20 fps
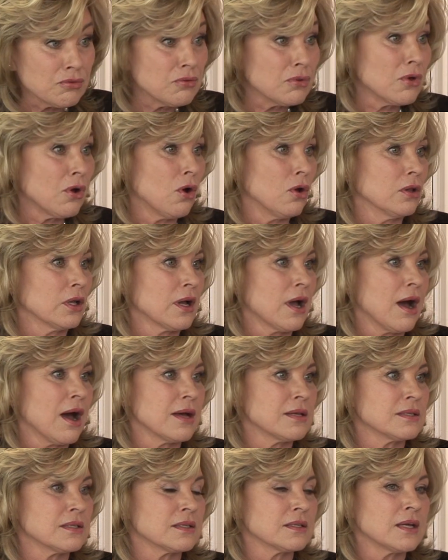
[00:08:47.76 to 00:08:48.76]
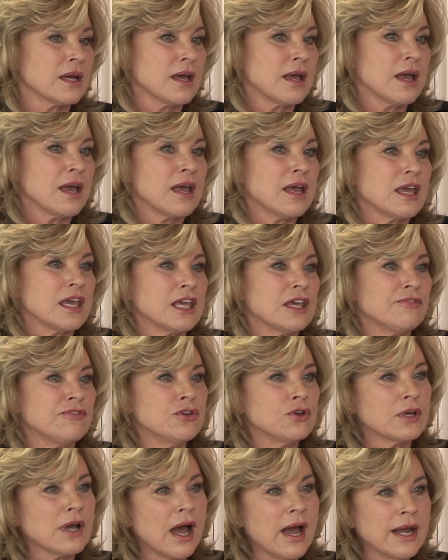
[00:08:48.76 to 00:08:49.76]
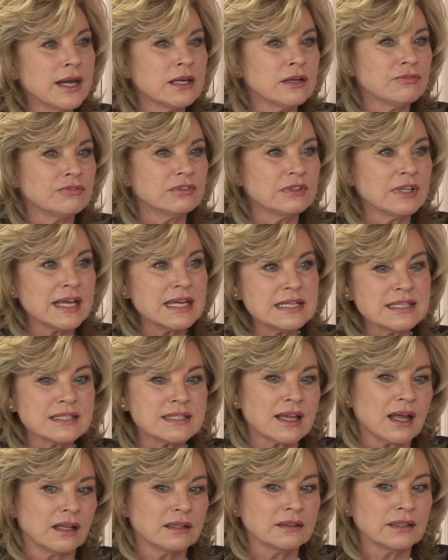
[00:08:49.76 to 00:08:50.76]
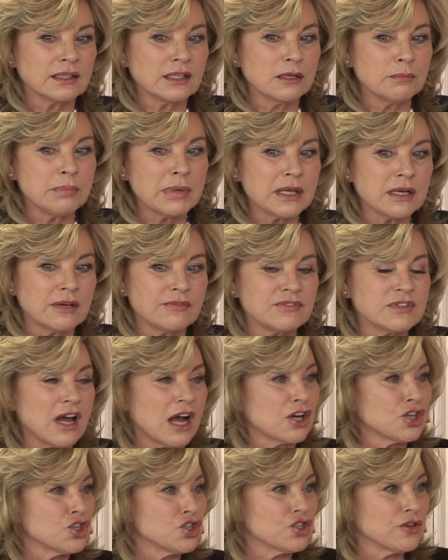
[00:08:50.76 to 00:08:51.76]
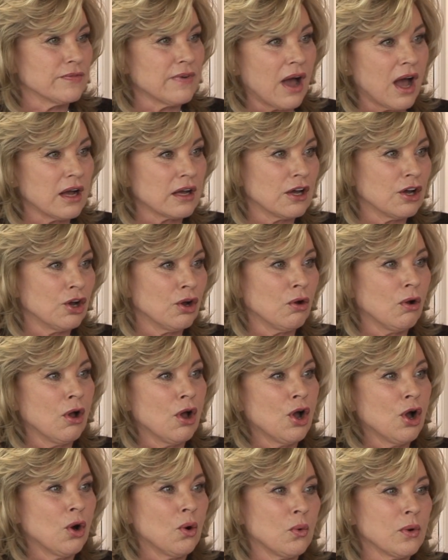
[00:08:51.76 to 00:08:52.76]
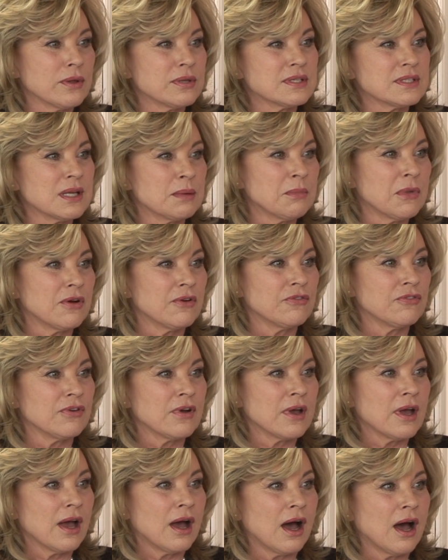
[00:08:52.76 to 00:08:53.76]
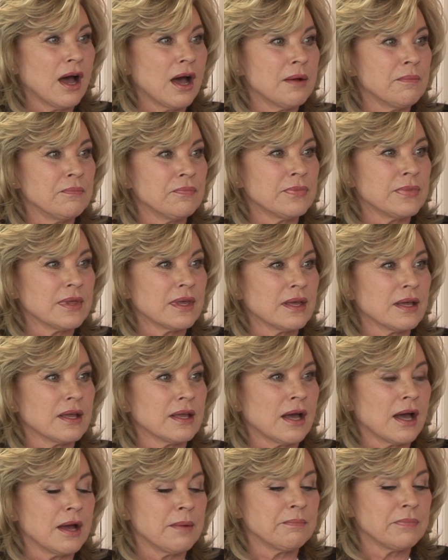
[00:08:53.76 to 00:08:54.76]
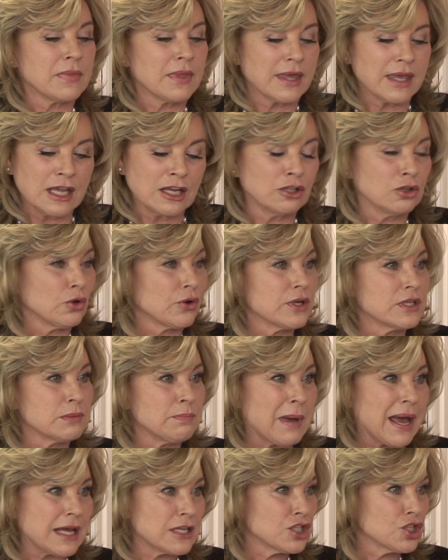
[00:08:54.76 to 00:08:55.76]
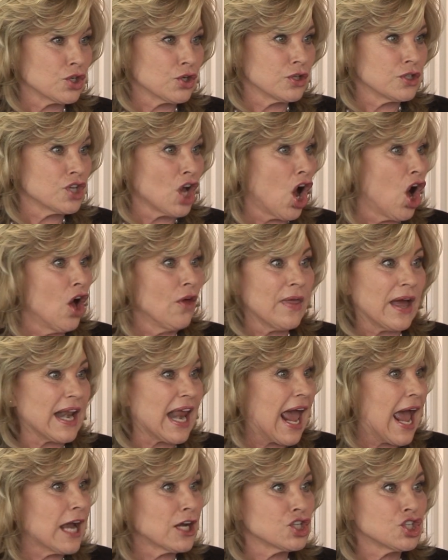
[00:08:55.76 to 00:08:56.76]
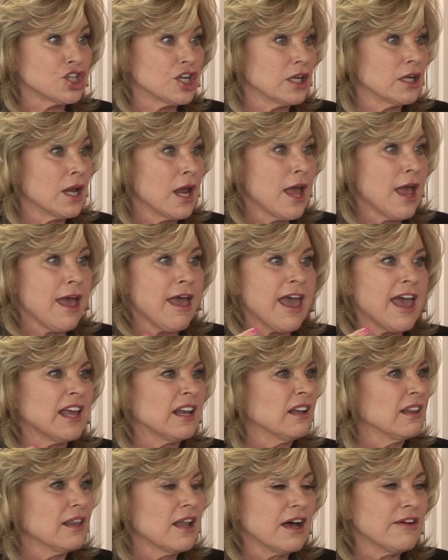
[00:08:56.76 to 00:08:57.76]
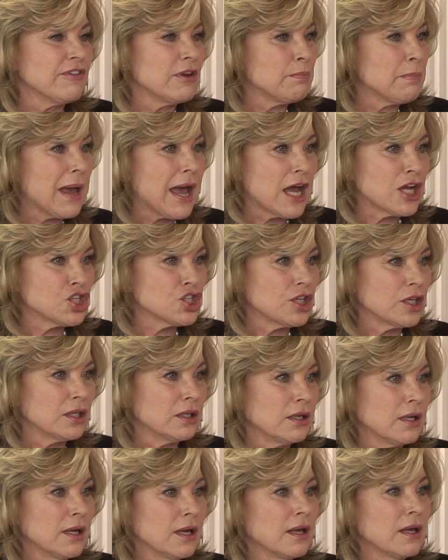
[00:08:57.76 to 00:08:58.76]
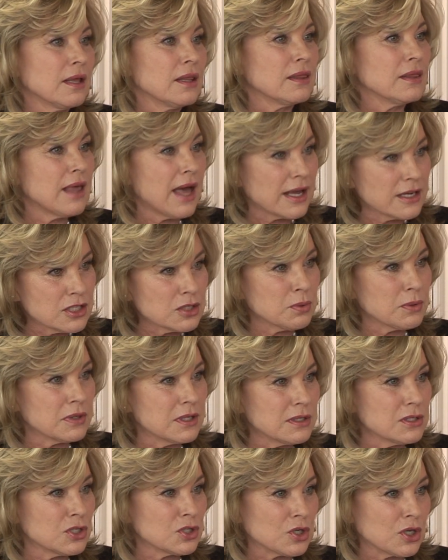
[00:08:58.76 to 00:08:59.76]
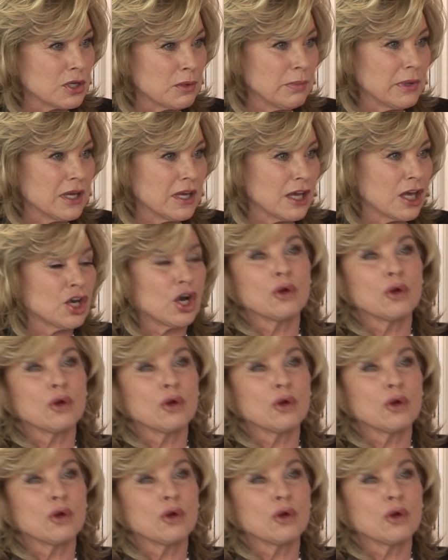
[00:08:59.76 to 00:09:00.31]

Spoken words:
through the Holocaust. If you kind of lace a little bit of Dr. Zhivago with some of Inglourious Basterds, all that action and love and passion. That's what this is going to be. And